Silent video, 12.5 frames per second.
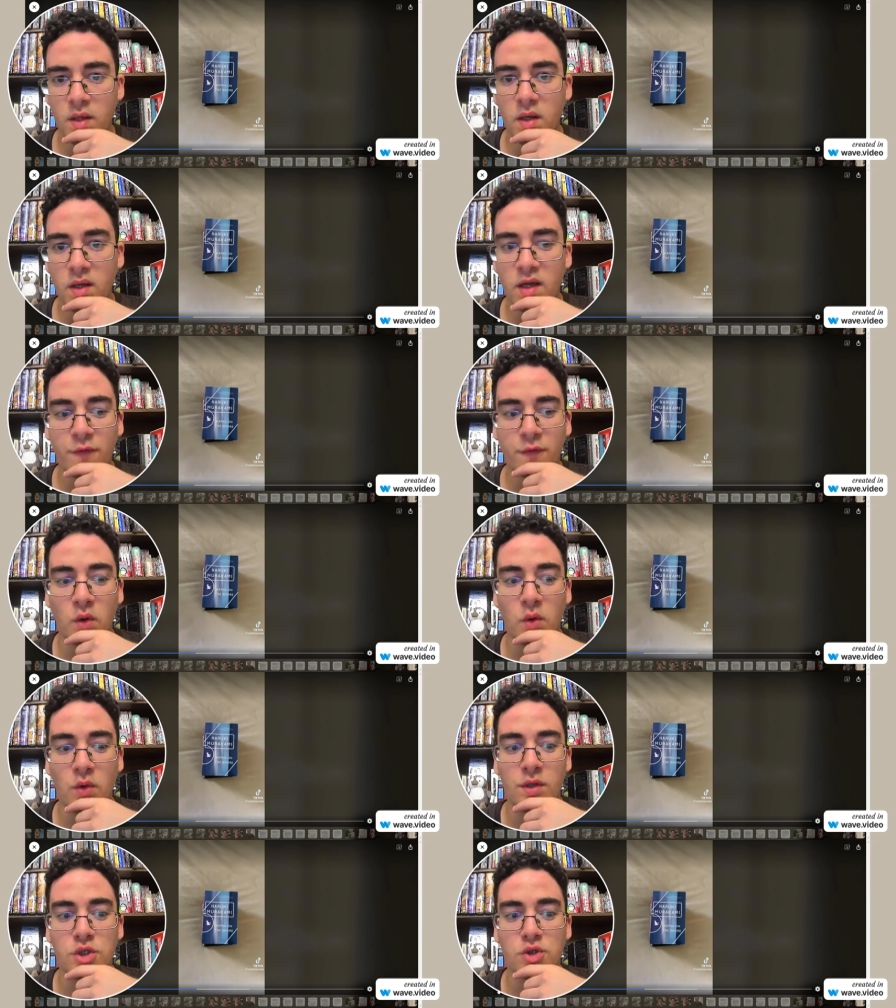Kafka
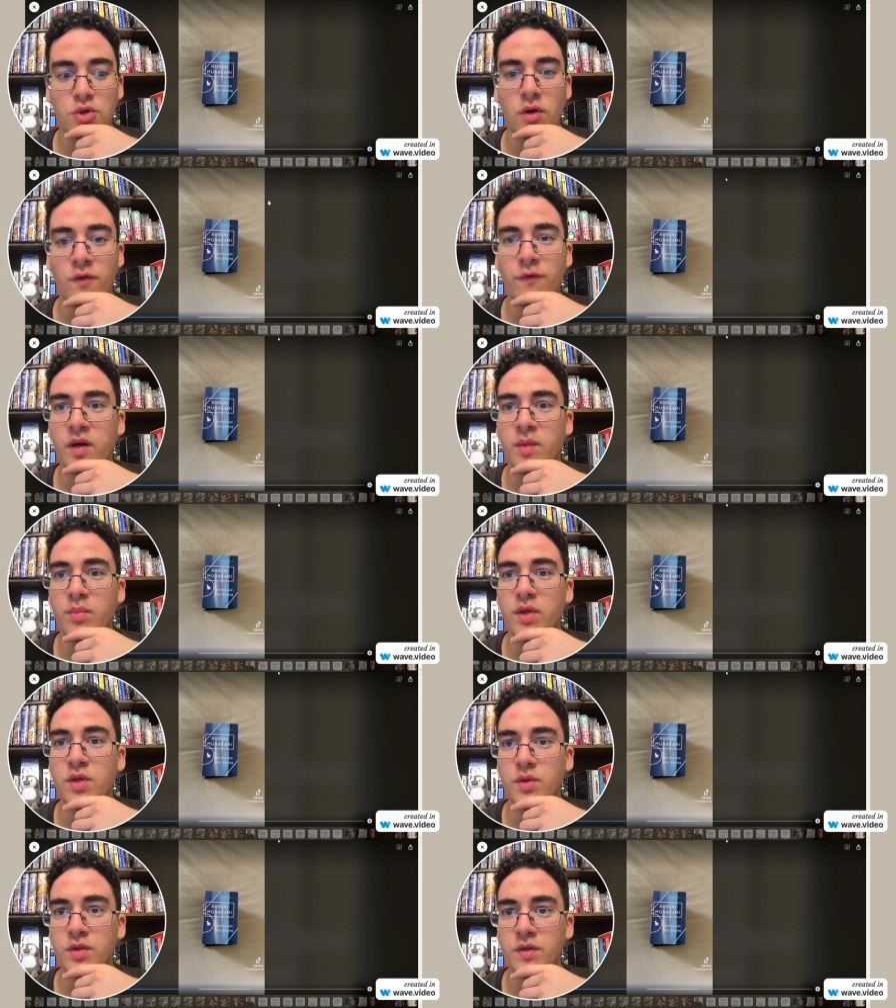on the Shore, very
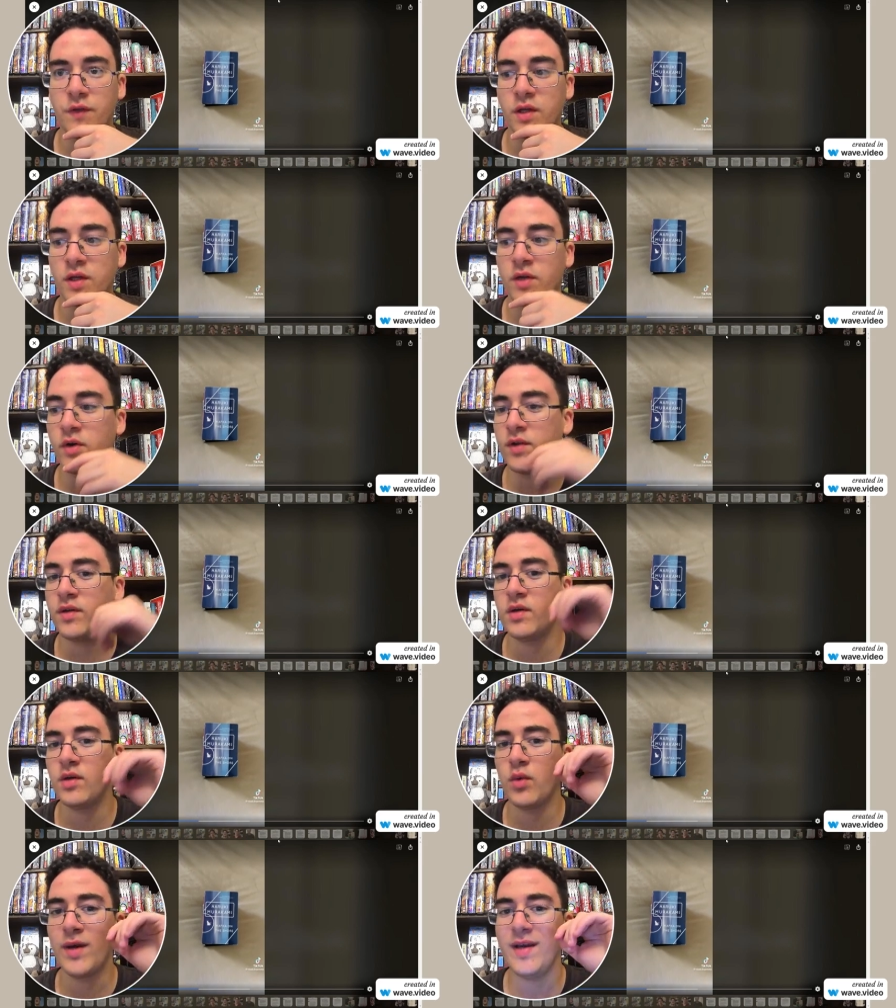beautifully
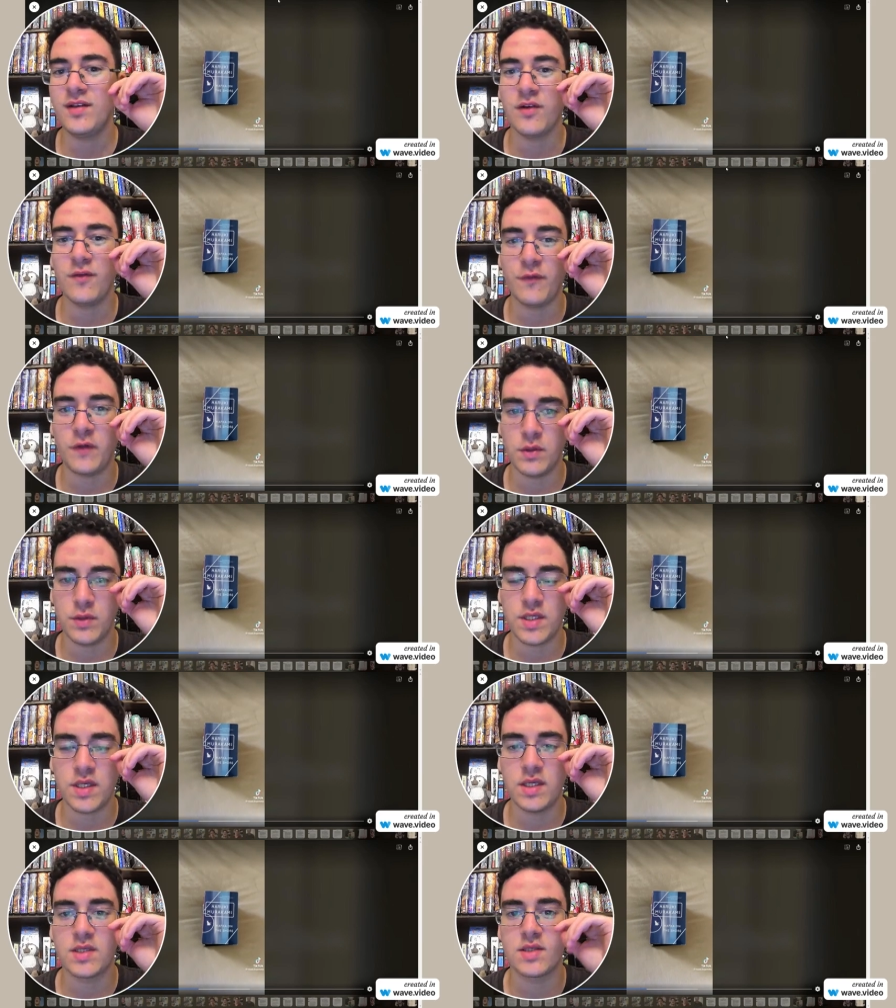written, quite
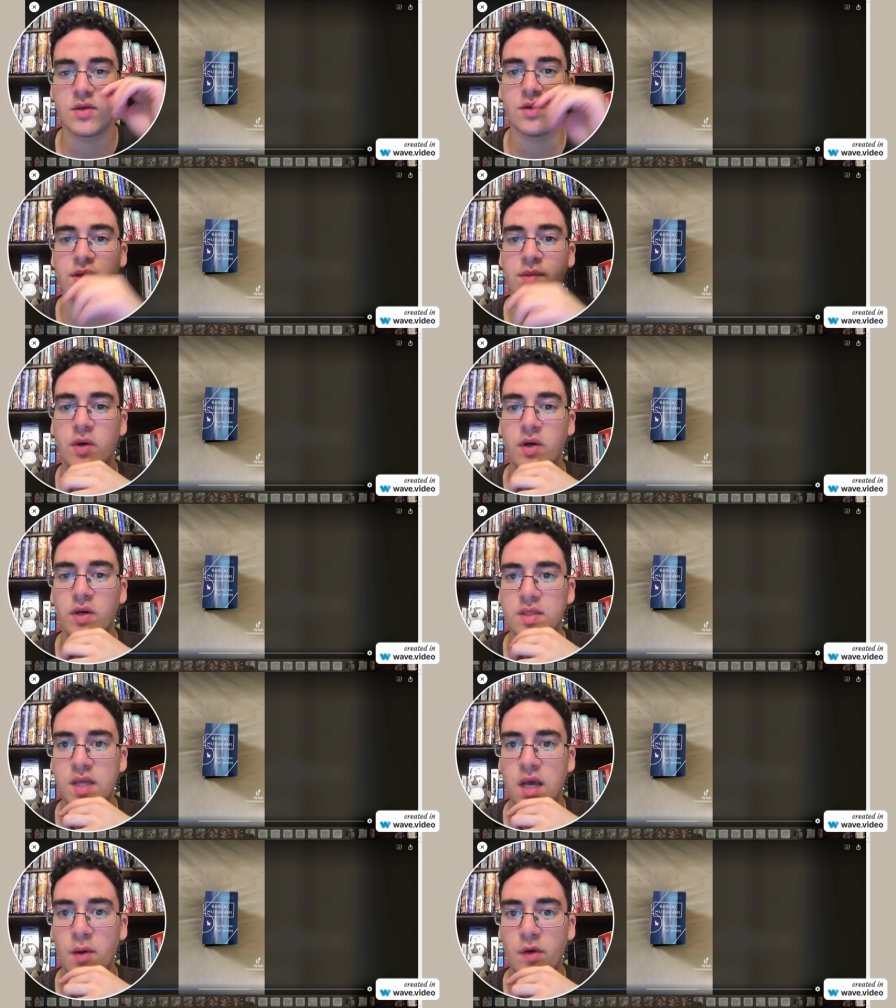confusing in certain
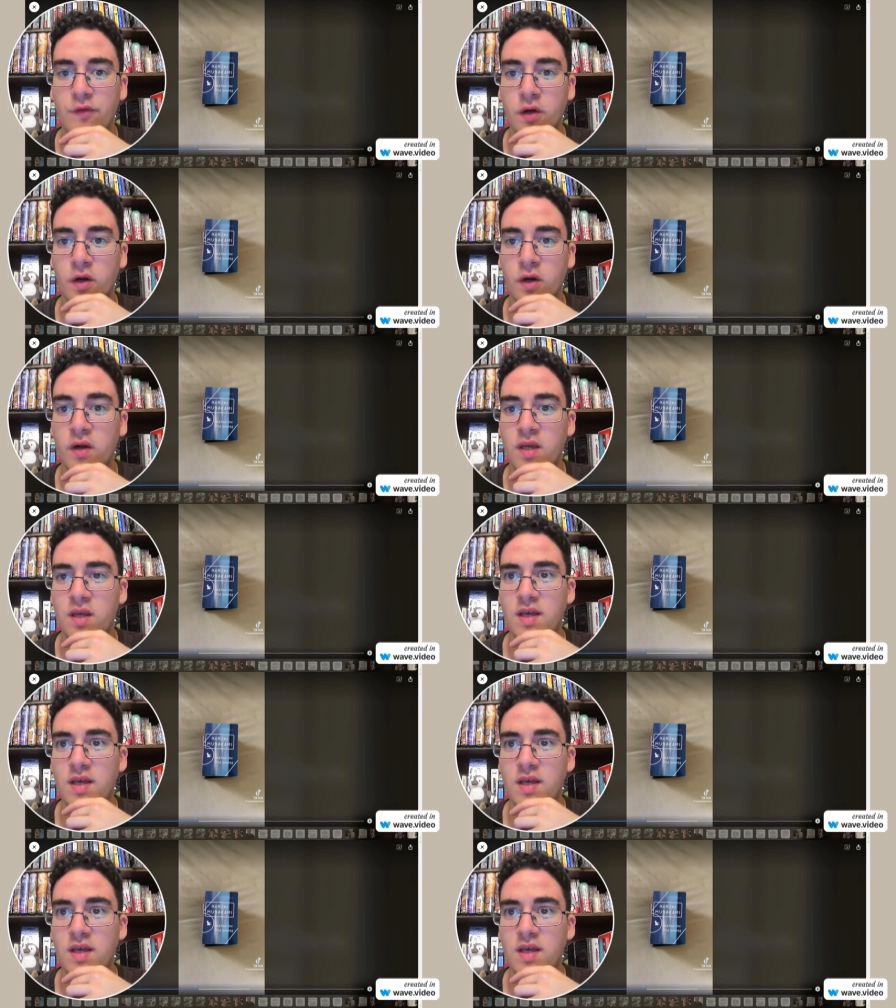parts, however,